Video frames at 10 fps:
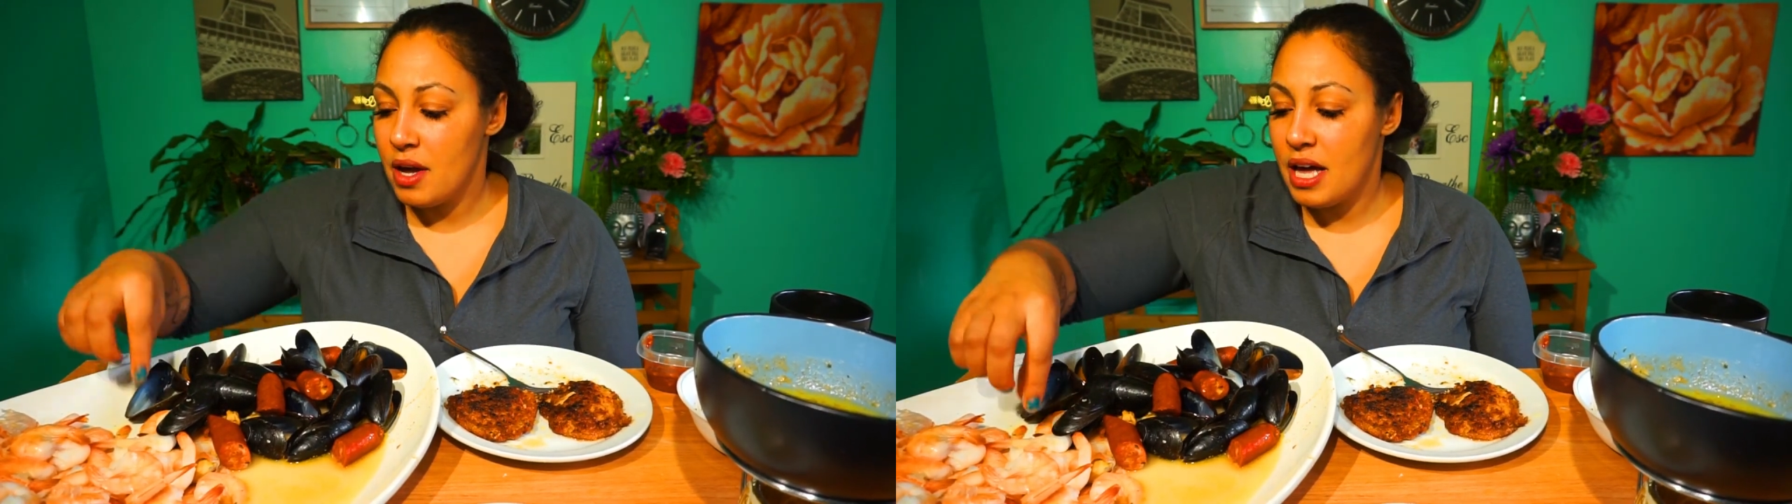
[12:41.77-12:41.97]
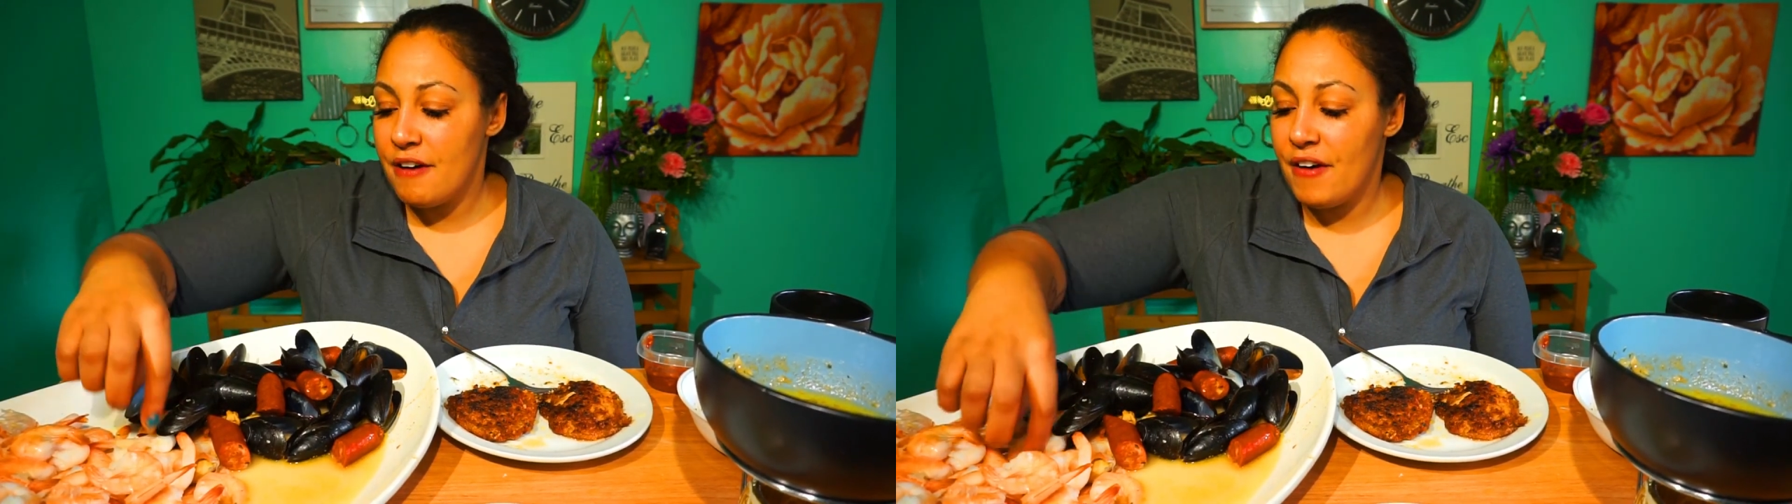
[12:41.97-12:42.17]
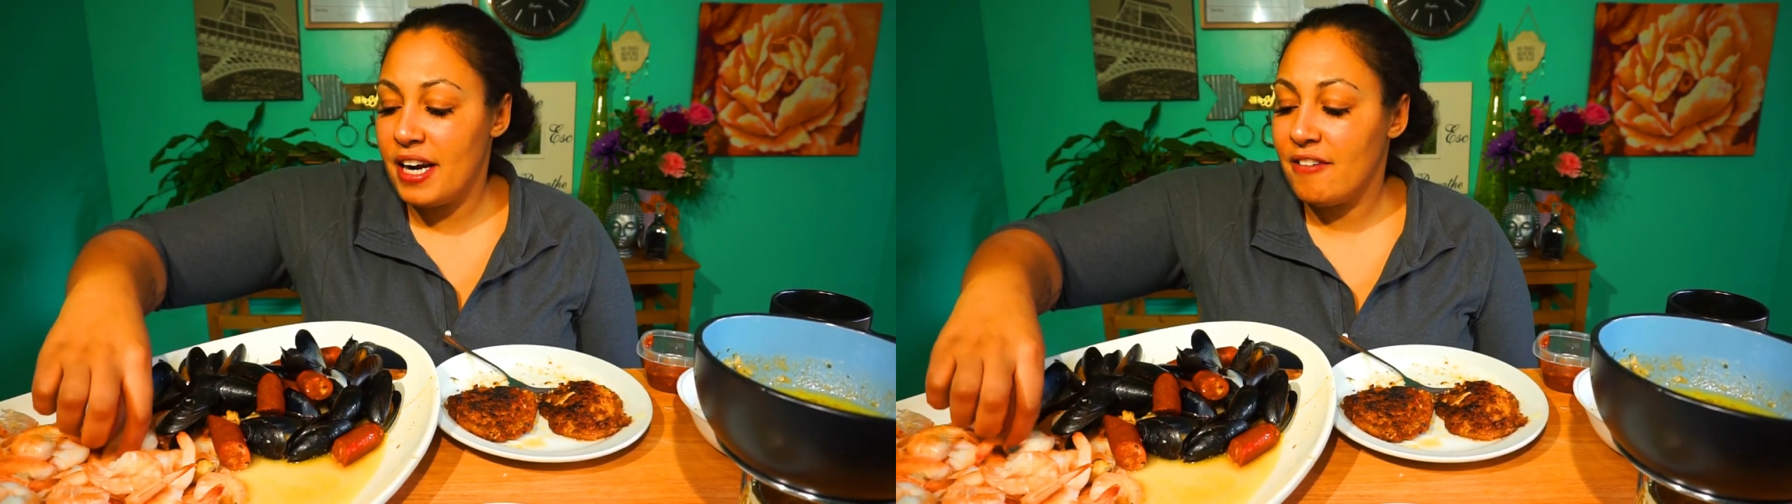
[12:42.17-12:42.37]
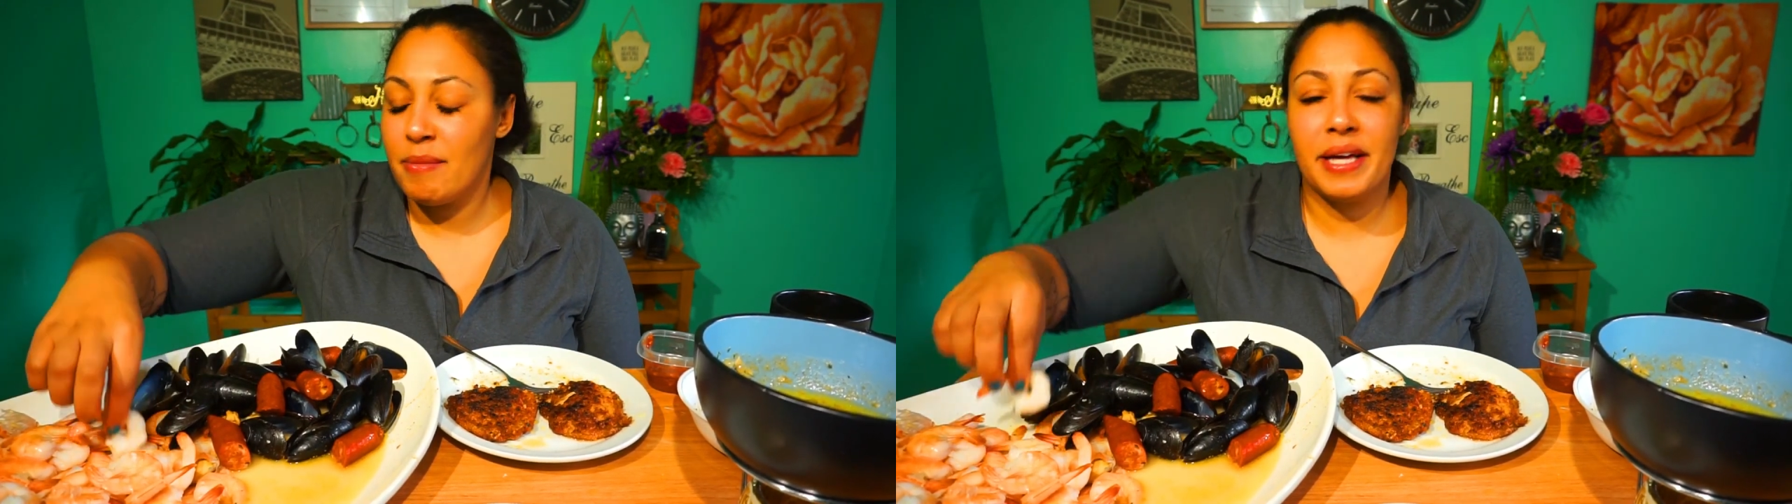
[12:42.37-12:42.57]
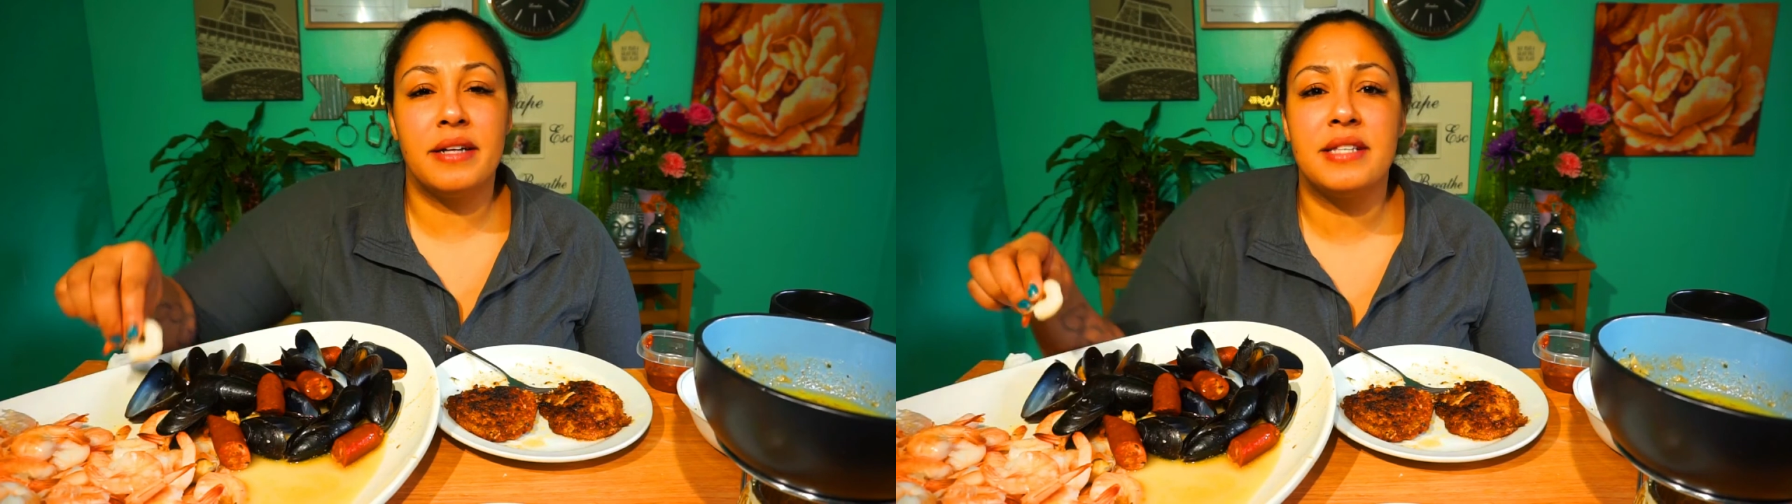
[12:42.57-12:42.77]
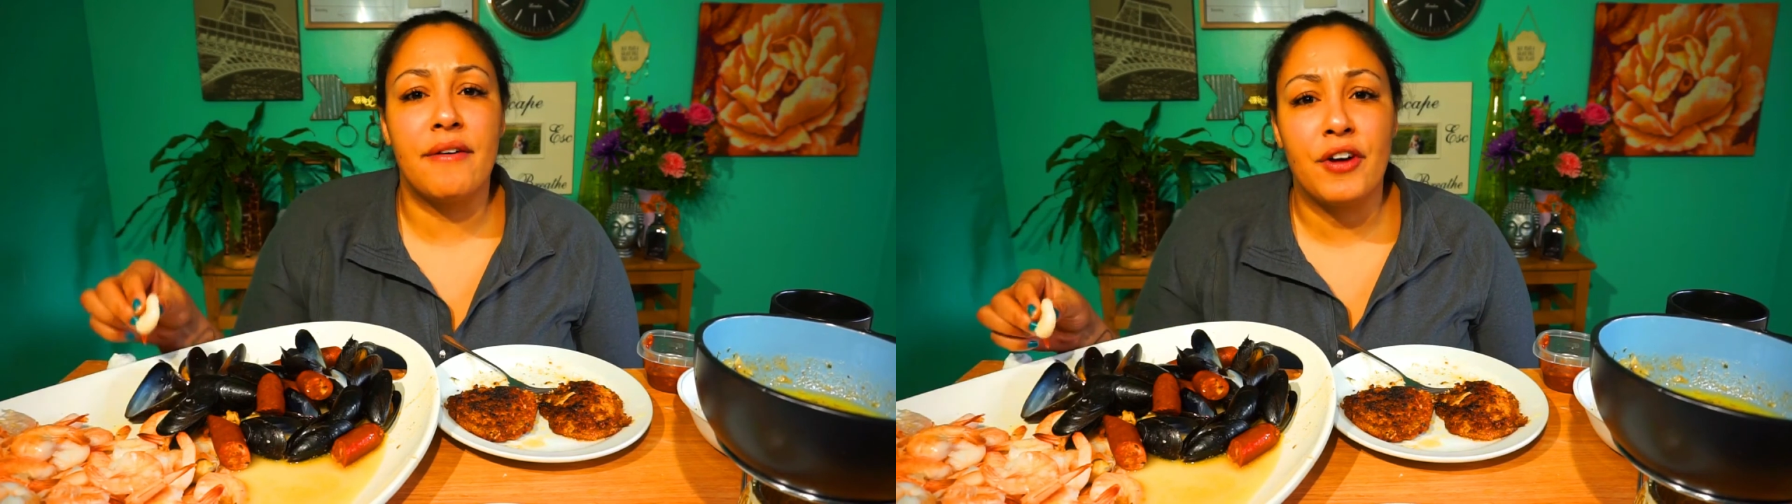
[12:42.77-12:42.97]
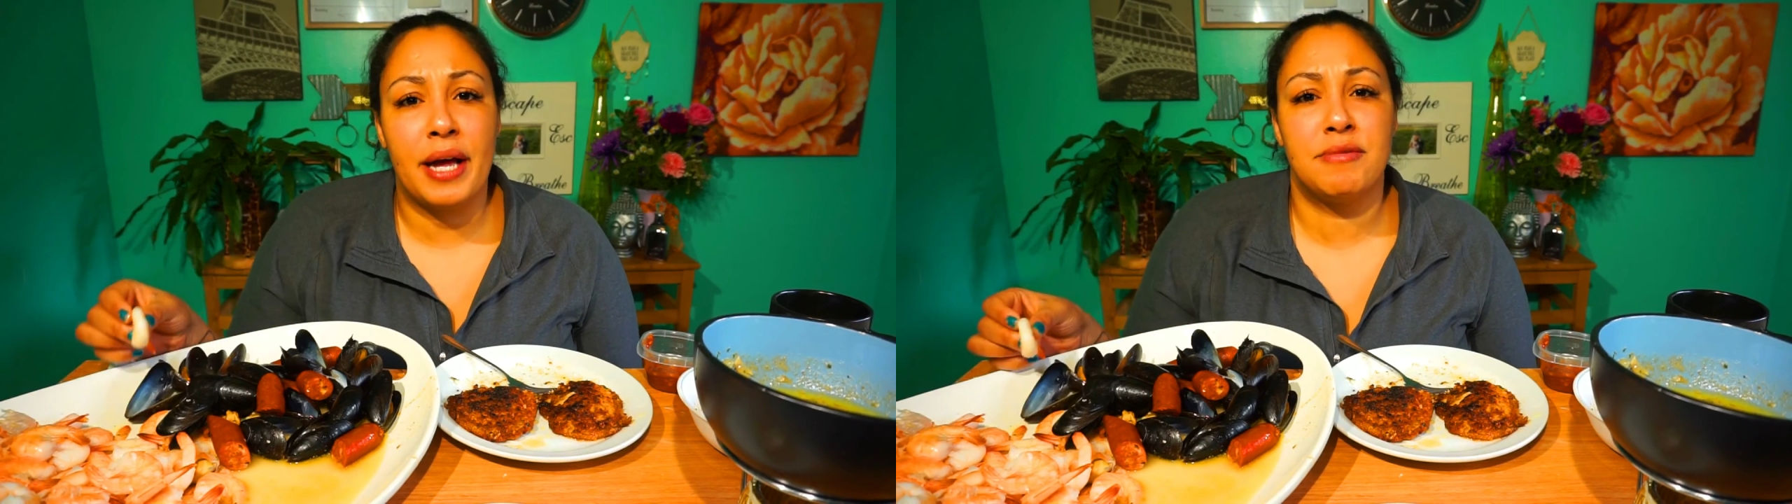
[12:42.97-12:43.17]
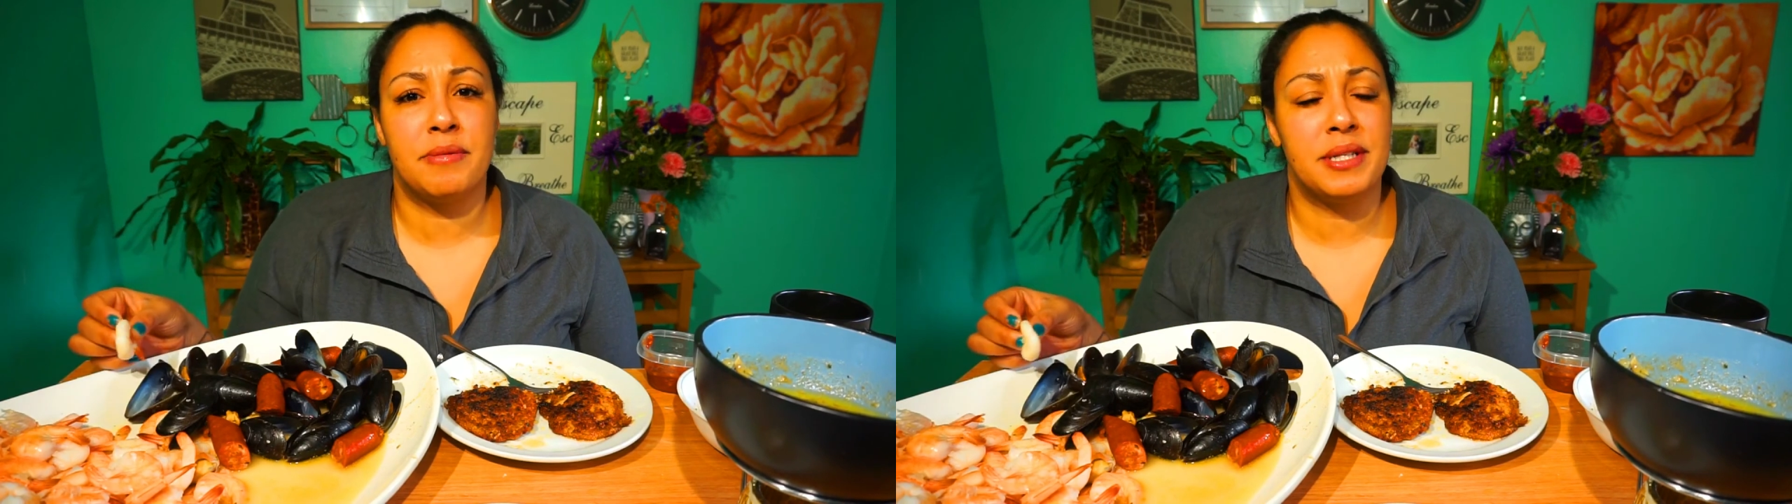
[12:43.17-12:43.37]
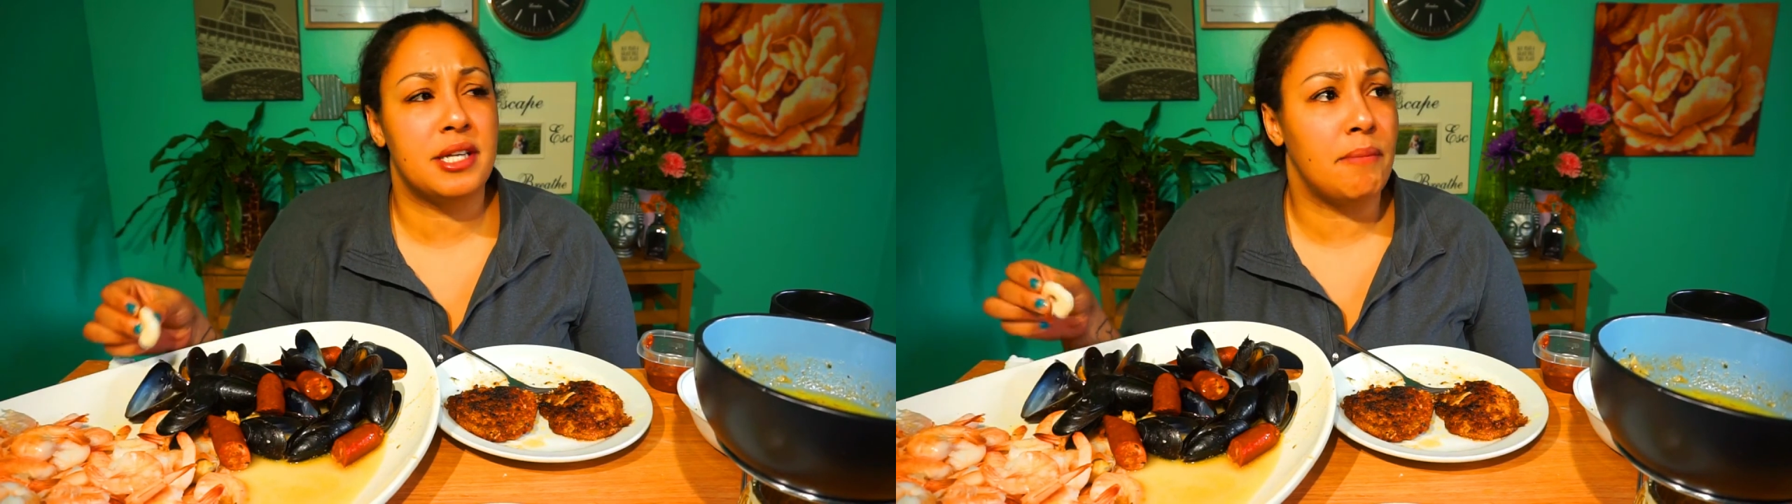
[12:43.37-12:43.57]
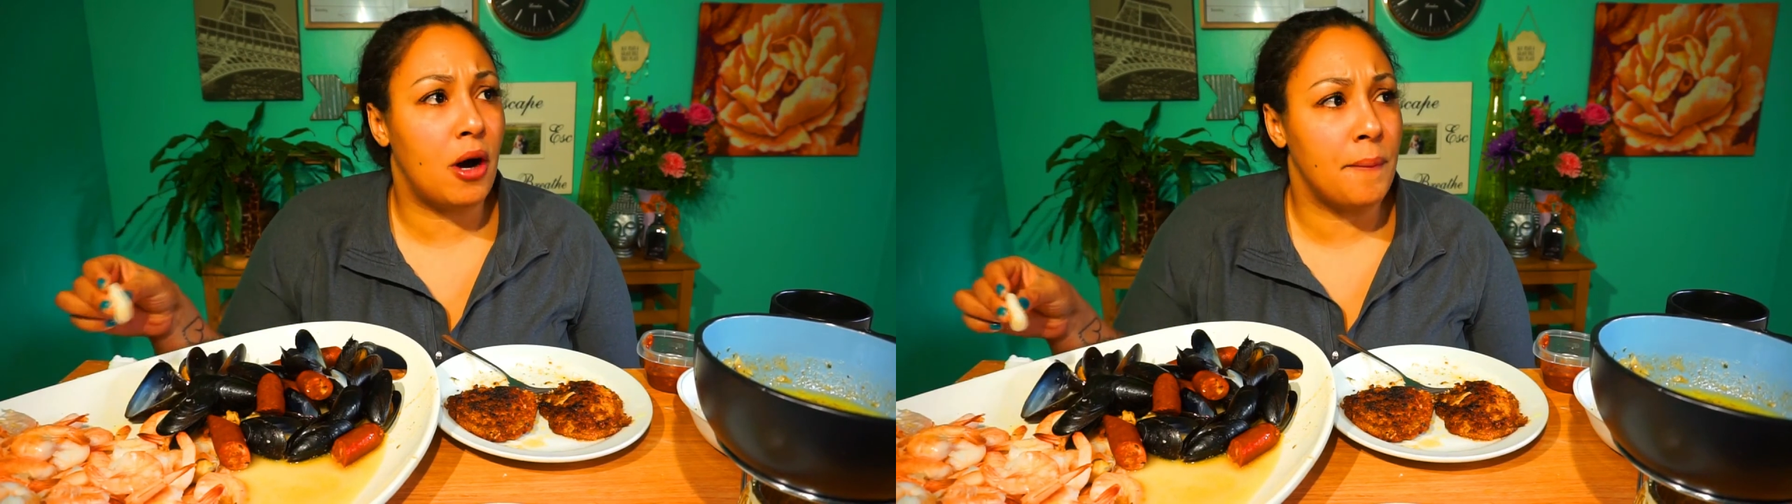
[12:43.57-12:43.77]
if any of my kids ever came to me and said,
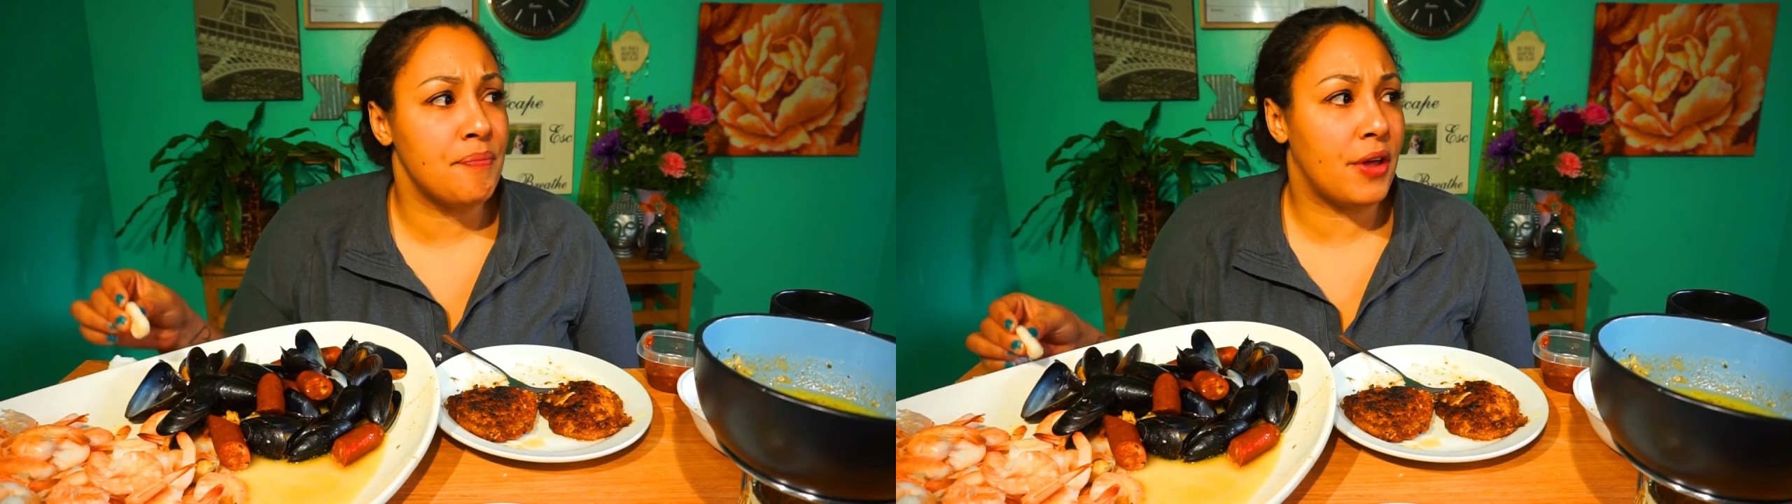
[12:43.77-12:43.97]
Mom,